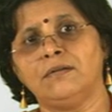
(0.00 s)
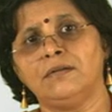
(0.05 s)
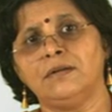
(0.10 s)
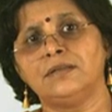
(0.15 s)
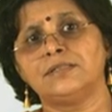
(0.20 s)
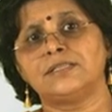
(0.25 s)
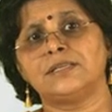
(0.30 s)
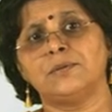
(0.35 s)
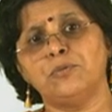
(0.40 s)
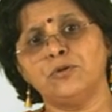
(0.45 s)

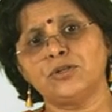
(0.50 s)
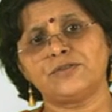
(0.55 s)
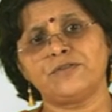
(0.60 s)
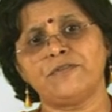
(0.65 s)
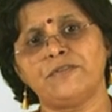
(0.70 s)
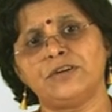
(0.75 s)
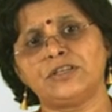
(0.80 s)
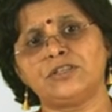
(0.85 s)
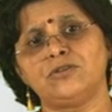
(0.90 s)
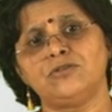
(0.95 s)
Suppose we
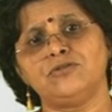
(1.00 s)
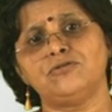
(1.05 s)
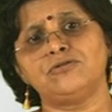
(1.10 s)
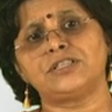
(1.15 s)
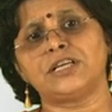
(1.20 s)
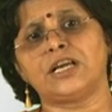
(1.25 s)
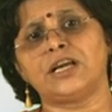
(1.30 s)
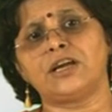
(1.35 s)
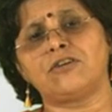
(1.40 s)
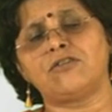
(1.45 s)
were to use
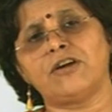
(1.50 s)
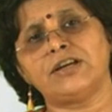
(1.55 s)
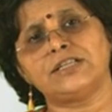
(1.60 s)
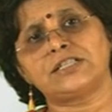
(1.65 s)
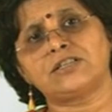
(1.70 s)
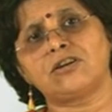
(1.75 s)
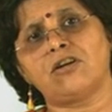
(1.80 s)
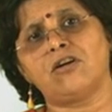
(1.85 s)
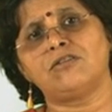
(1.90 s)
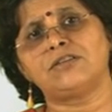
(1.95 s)
synchronized
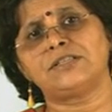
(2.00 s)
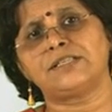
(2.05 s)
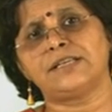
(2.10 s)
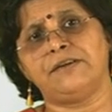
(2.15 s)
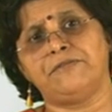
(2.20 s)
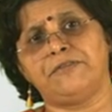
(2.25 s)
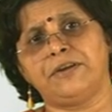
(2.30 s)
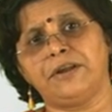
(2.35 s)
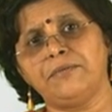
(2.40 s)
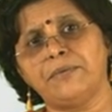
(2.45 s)
clocks
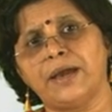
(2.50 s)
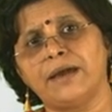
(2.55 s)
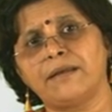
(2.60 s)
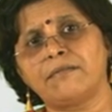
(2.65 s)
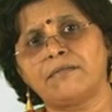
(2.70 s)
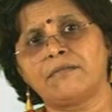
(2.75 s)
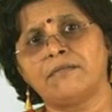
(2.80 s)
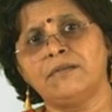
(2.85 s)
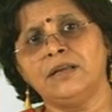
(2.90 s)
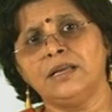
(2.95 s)
everywhere,
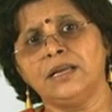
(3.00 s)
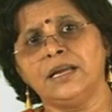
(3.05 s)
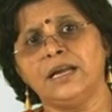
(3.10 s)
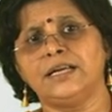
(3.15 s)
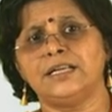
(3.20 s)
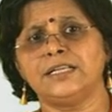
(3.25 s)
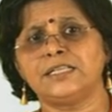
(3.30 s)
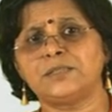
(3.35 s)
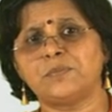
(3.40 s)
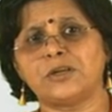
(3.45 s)
it
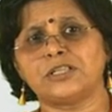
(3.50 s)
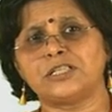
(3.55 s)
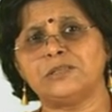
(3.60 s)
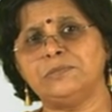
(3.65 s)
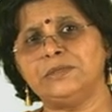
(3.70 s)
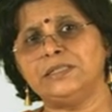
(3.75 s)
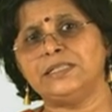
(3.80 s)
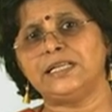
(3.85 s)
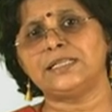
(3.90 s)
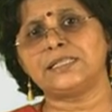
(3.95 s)
is
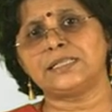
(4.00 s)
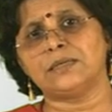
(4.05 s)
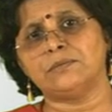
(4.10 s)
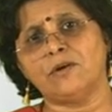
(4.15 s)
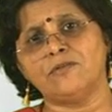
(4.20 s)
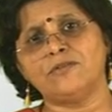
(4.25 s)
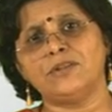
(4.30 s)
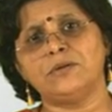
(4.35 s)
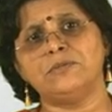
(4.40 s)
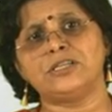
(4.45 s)
possible that some of
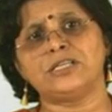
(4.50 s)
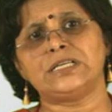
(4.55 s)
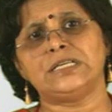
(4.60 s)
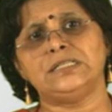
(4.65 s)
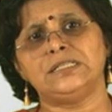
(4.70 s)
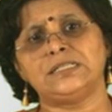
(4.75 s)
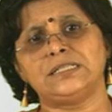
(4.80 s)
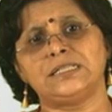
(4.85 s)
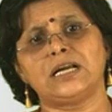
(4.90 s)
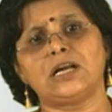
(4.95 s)
the
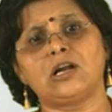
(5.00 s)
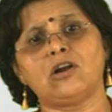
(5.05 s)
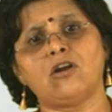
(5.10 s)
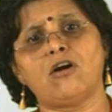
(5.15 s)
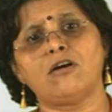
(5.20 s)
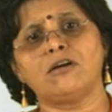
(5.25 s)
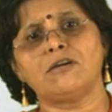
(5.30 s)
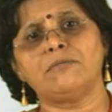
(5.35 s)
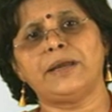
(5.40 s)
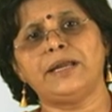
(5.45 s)
machines the
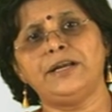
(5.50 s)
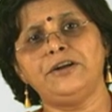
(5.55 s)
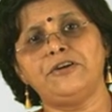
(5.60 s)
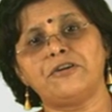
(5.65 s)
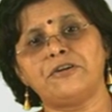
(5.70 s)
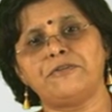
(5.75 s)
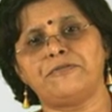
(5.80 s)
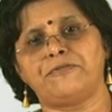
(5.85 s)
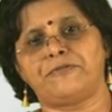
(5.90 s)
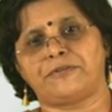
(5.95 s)
clock may
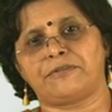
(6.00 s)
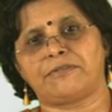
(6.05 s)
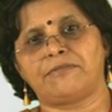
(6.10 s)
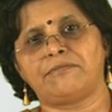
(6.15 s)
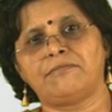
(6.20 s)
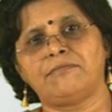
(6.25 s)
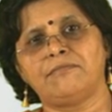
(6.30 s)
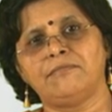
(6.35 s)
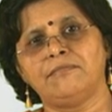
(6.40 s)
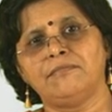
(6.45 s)
drift
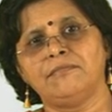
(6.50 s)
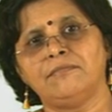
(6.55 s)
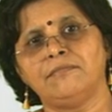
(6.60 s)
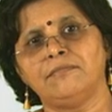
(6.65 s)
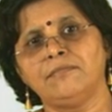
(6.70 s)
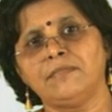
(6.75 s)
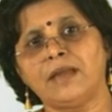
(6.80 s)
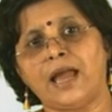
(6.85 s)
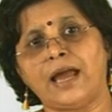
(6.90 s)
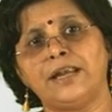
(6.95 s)

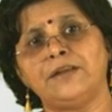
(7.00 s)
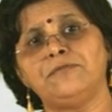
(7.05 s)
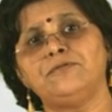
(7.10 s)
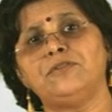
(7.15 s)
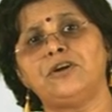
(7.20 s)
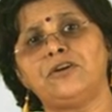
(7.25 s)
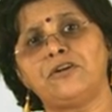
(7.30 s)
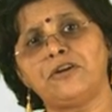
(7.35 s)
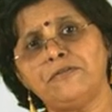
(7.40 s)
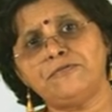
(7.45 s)
And if the
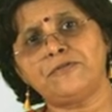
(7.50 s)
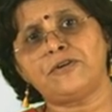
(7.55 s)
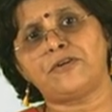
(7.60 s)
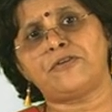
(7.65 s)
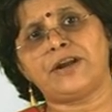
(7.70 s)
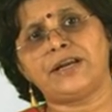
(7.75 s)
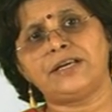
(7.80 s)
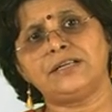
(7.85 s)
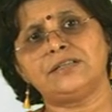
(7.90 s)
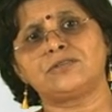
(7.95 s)
drift
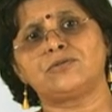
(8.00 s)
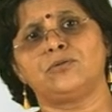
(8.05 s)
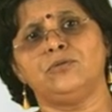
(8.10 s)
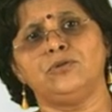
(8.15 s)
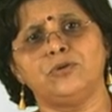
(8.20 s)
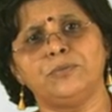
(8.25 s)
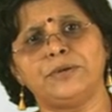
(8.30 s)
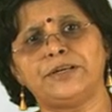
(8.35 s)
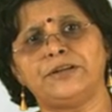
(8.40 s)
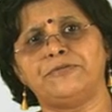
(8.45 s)
rate is going to
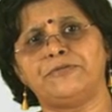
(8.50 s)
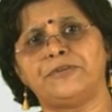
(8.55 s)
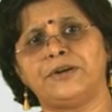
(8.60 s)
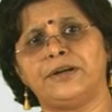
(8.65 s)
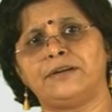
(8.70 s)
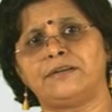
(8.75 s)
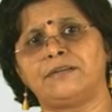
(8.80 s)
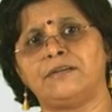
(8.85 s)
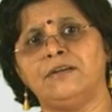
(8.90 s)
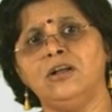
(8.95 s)
be
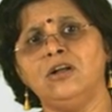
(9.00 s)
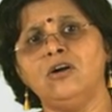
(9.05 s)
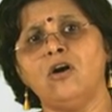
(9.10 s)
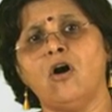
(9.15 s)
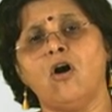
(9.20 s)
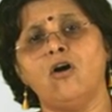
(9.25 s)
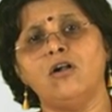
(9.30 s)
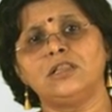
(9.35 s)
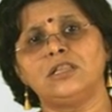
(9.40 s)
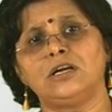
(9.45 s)
different,
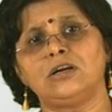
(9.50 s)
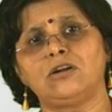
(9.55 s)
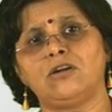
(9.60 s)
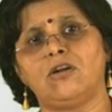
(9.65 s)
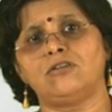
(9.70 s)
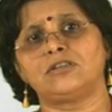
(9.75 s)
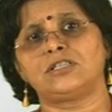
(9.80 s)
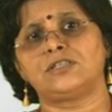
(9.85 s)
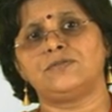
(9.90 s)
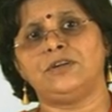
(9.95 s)
all the
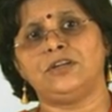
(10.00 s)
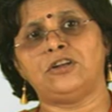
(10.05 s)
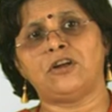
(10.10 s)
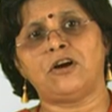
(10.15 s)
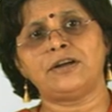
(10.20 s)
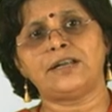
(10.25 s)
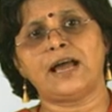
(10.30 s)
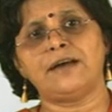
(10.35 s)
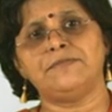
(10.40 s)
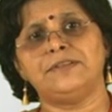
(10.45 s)
clocks will not
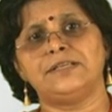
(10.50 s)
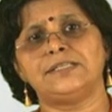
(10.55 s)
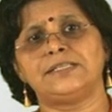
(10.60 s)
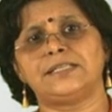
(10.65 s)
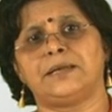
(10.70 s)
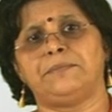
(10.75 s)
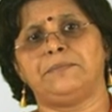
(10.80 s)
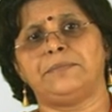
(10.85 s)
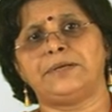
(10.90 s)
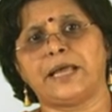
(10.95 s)
have the
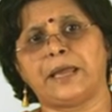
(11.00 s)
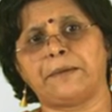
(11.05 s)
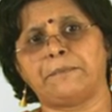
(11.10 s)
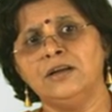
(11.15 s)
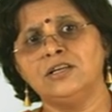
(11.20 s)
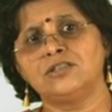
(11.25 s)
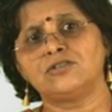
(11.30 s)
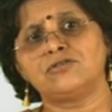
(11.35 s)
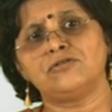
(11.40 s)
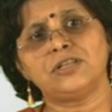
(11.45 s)
same time.
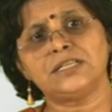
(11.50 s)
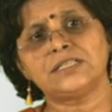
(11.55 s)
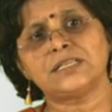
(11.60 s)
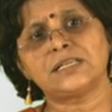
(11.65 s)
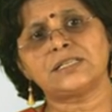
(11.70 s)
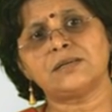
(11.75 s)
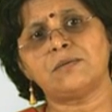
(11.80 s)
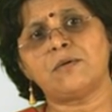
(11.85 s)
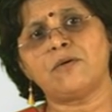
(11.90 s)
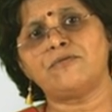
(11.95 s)
So these are
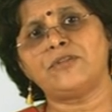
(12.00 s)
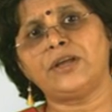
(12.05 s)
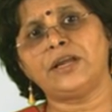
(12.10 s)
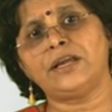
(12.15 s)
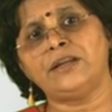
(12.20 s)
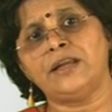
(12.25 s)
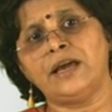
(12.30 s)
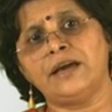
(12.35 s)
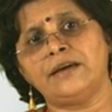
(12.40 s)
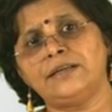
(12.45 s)
some of the
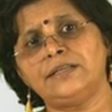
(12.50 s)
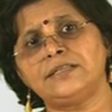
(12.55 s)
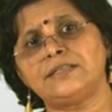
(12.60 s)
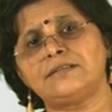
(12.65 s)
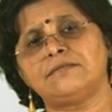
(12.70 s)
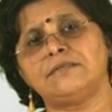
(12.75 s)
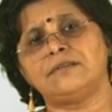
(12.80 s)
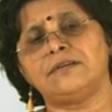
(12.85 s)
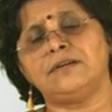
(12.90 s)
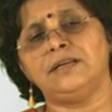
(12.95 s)
inherent
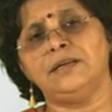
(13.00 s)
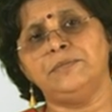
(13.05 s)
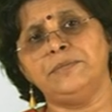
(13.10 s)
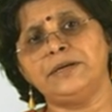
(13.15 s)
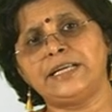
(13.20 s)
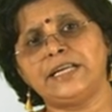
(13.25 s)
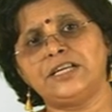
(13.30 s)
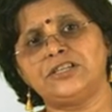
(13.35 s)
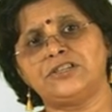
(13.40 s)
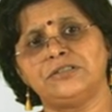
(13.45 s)

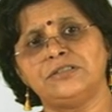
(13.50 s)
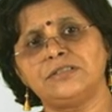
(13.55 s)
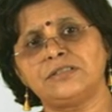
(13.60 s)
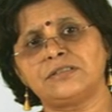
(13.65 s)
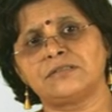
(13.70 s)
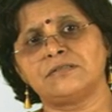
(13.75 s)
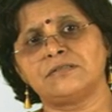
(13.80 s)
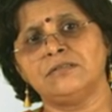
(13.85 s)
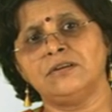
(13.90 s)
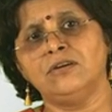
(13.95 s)
limitations
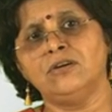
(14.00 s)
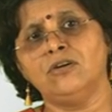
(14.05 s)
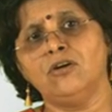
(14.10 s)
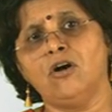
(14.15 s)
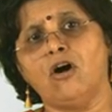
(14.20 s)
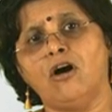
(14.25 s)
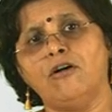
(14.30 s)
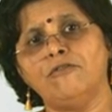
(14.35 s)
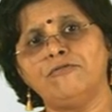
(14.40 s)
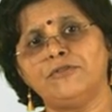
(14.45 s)

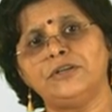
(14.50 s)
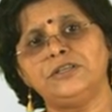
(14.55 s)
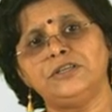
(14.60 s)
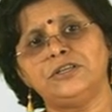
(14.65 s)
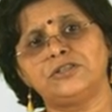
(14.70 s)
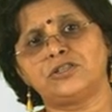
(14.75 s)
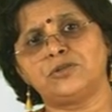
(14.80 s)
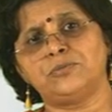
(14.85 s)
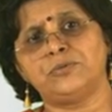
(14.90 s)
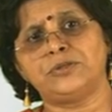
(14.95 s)
of a
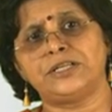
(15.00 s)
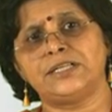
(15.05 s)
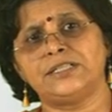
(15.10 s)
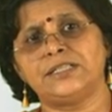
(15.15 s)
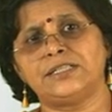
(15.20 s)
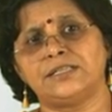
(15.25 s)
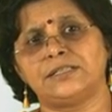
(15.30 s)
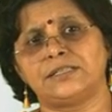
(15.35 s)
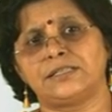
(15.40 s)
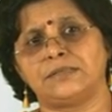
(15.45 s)
distributed
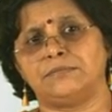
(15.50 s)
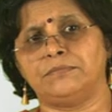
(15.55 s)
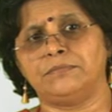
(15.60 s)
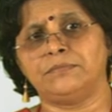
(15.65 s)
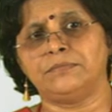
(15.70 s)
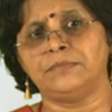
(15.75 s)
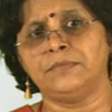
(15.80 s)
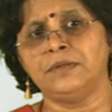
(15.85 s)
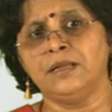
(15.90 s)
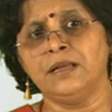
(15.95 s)
system.
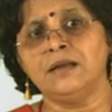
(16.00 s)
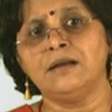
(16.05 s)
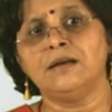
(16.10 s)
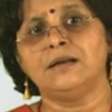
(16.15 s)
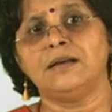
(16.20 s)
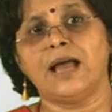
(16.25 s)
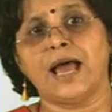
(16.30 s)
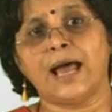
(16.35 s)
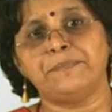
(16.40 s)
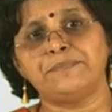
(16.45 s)

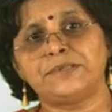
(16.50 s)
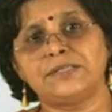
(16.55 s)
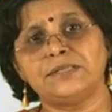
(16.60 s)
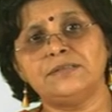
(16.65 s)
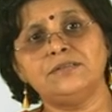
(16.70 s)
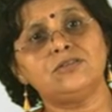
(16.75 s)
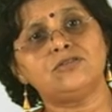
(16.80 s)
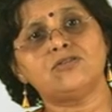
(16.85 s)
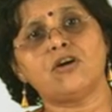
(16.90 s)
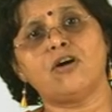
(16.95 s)

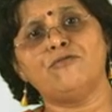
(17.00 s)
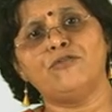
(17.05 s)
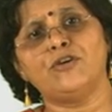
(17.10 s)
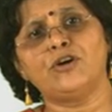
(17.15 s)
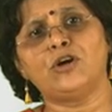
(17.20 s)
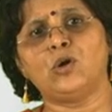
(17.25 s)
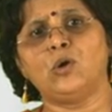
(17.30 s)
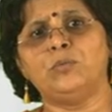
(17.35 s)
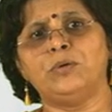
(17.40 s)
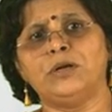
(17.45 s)
Absence of a
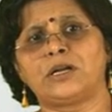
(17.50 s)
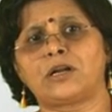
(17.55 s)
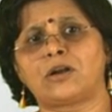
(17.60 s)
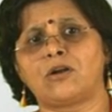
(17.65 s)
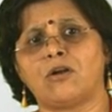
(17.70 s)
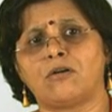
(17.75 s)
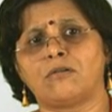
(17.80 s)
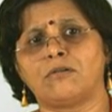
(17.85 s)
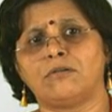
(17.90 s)
global clock.